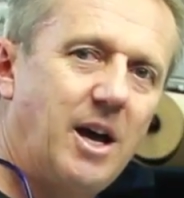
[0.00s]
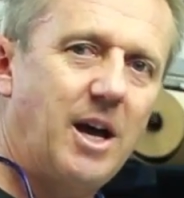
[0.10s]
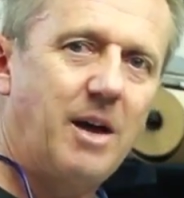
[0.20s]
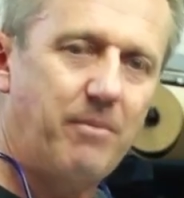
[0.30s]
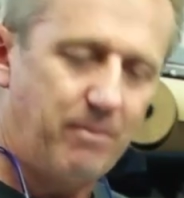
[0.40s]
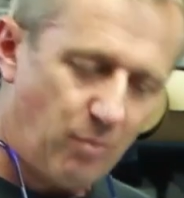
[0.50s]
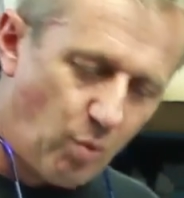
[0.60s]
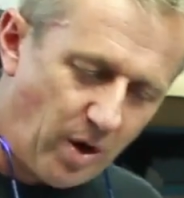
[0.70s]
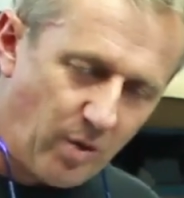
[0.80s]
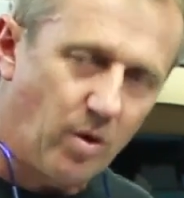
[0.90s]
up
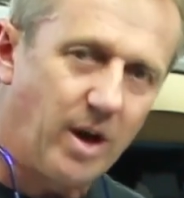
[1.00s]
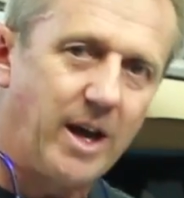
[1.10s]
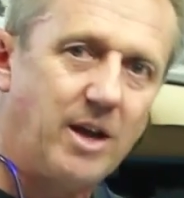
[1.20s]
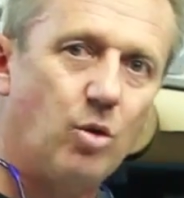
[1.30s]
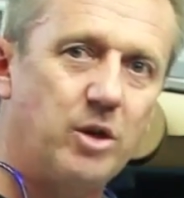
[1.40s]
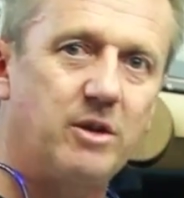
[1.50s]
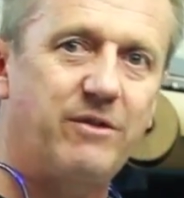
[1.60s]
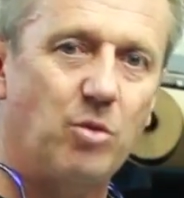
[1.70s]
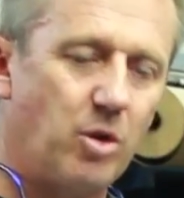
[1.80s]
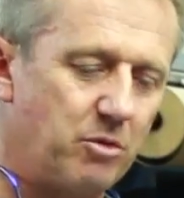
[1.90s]
one way, or
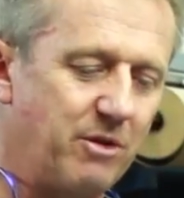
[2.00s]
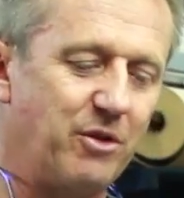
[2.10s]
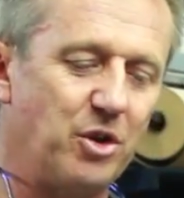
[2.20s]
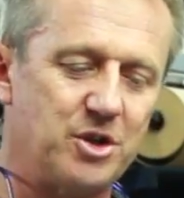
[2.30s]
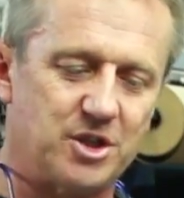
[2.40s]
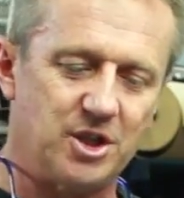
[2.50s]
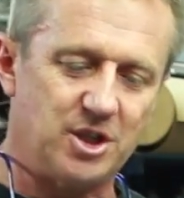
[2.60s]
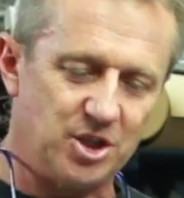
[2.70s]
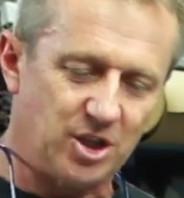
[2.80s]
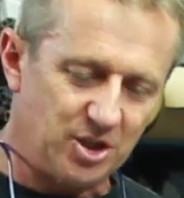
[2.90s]
if you want to reverse
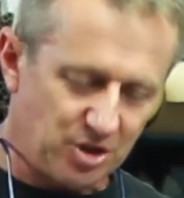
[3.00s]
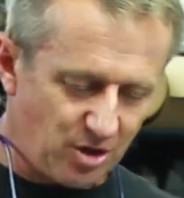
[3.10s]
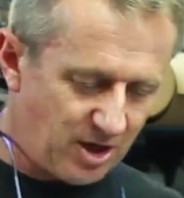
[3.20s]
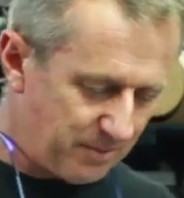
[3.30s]
it, you can turn it